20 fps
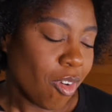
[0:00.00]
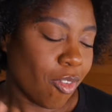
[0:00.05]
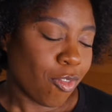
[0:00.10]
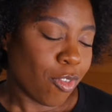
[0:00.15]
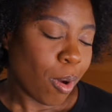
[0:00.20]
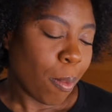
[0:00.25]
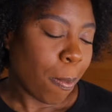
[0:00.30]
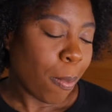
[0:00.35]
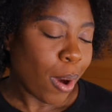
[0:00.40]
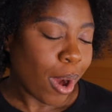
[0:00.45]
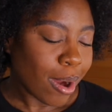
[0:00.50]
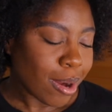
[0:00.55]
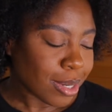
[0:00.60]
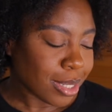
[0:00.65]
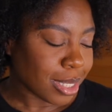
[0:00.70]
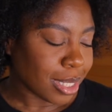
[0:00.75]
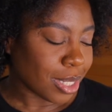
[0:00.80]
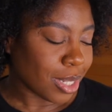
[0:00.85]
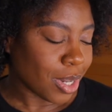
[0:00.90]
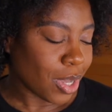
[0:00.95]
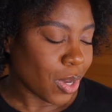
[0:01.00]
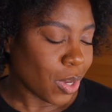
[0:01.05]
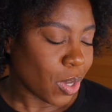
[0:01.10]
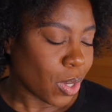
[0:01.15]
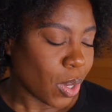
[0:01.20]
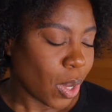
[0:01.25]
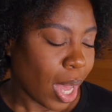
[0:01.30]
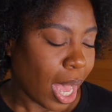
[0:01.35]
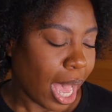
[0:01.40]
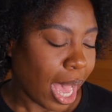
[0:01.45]
for
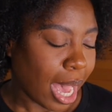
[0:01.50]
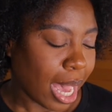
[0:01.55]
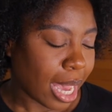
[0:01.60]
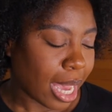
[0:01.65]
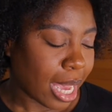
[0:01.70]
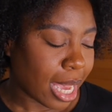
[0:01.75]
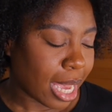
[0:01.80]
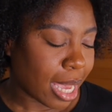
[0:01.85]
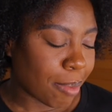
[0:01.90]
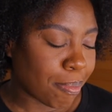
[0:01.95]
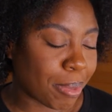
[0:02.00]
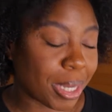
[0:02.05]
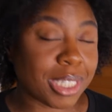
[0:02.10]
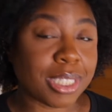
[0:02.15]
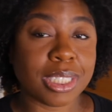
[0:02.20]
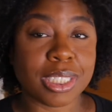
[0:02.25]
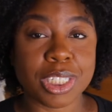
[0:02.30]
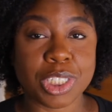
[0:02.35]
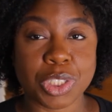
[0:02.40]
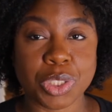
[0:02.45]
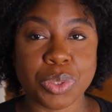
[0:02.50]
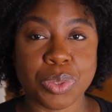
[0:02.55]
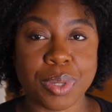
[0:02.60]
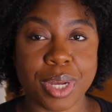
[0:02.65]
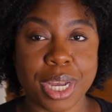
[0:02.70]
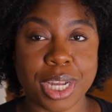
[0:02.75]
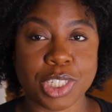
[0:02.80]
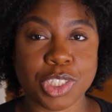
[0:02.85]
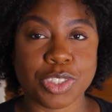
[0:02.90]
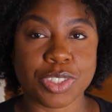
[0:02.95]
personal, I budgeted
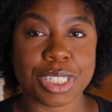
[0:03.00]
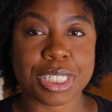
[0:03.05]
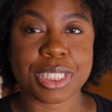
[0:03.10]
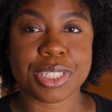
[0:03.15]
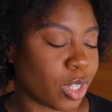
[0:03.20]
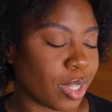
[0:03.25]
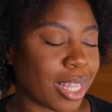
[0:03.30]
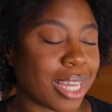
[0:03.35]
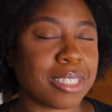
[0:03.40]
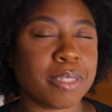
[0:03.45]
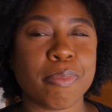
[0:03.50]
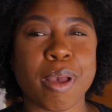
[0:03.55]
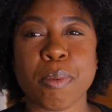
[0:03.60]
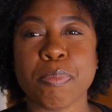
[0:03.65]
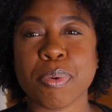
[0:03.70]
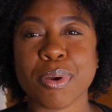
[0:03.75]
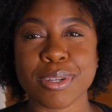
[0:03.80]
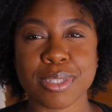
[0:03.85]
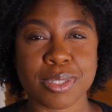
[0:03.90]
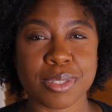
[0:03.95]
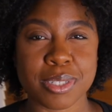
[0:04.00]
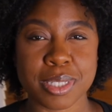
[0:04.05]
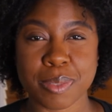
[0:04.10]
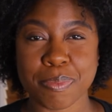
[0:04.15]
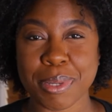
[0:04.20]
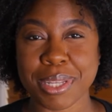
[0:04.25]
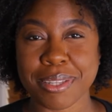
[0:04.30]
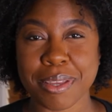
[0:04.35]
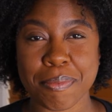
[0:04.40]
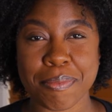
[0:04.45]
$200, so that's my personal
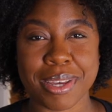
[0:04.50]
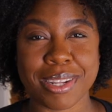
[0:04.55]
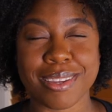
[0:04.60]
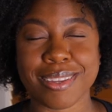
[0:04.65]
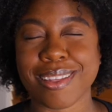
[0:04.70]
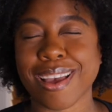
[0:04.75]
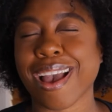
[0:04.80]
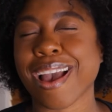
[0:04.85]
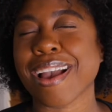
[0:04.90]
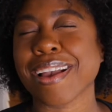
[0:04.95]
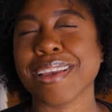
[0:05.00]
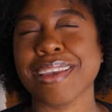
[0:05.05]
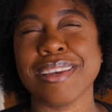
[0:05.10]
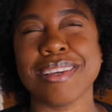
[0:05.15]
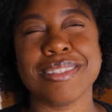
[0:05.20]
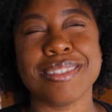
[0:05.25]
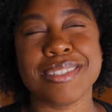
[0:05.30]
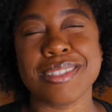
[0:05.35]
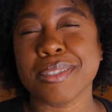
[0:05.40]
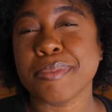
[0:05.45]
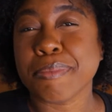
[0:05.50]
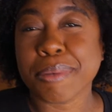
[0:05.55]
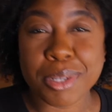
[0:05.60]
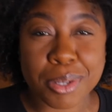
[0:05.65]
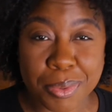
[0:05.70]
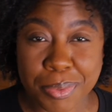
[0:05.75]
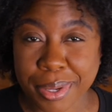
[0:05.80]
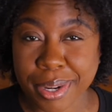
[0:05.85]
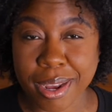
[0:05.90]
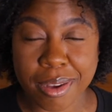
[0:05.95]
spending money that I can spend
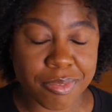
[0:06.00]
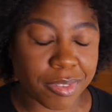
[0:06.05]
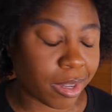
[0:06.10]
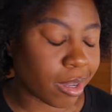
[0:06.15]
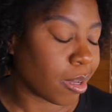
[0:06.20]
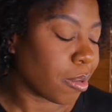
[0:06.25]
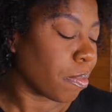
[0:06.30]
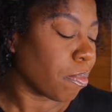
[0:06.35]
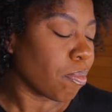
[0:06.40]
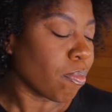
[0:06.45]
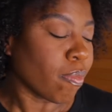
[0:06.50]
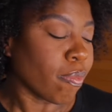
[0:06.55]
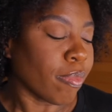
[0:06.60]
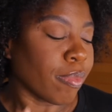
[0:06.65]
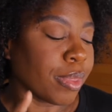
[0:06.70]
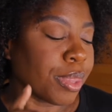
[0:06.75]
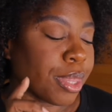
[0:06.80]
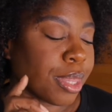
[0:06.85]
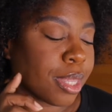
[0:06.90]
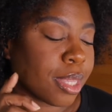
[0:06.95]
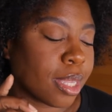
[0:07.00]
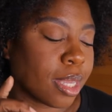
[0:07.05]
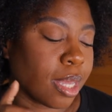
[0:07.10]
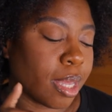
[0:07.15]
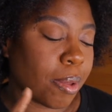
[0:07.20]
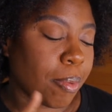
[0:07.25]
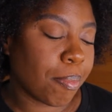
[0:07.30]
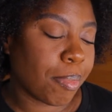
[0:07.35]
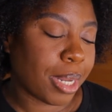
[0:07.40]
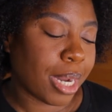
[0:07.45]
on whatever.
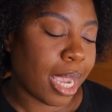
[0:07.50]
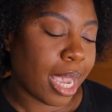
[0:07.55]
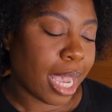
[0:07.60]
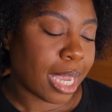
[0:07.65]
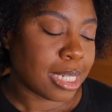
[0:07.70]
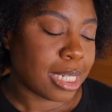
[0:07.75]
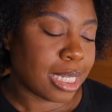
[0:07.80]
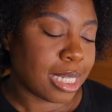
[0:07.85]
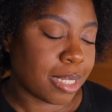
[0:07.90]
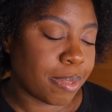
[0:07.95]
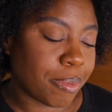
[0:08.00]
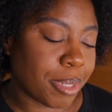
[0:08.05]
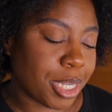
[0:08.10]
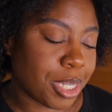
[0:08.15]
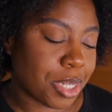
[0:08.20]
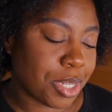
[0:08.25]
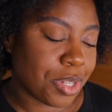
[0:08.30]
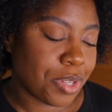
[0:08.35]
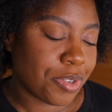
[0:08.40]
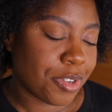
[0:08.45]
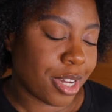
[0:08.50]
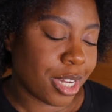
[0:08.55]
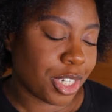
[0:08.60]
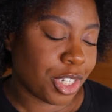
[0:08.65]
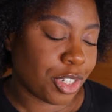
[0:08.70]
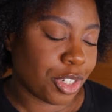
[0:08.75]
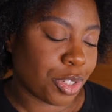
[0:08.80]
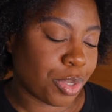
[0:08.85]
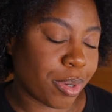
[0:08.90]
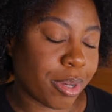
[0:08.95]
But I actually spent
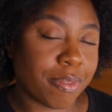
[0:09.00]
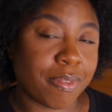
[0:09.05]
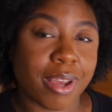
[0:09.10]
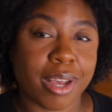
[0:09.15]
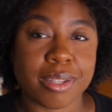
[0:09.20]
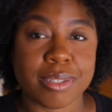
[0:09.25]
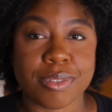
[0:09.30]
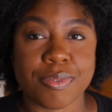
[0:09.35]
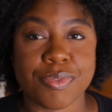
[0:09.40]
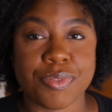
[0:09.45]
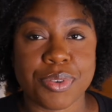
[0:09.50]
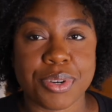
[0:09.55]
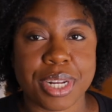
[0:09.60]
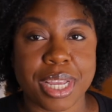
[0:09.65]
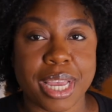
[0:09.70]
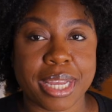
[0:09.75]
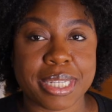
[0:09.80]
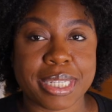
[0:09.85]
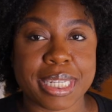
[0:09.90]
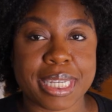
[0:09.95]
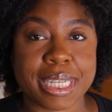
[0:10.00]
$212.48.